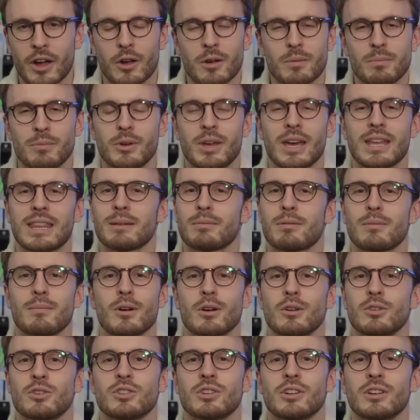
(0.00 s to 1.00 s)
I hope you get that
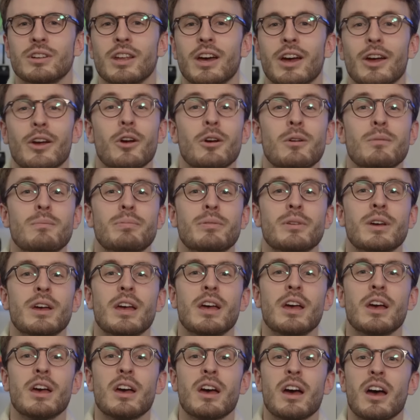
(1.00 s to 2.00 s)
promotion. I hope
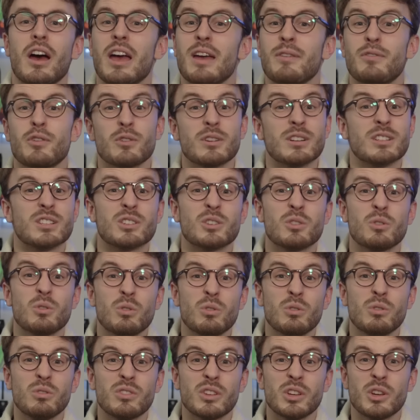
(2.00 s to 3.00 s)
if you're in
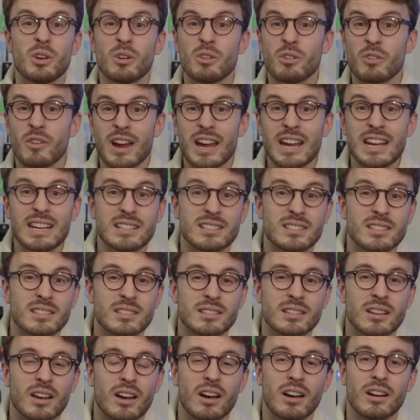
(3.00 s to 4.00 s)
school that your
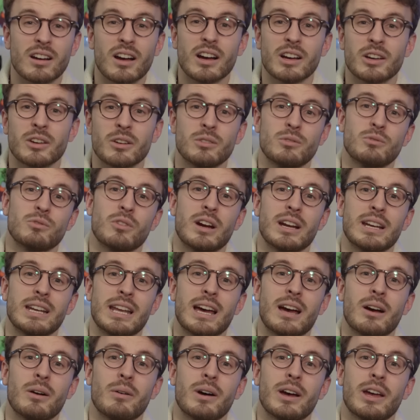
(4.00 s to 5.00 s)
grades are, are good right
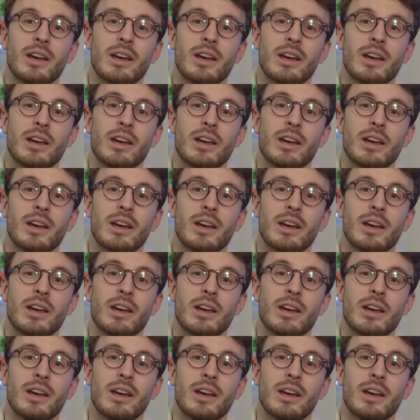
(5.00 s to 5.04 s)
now.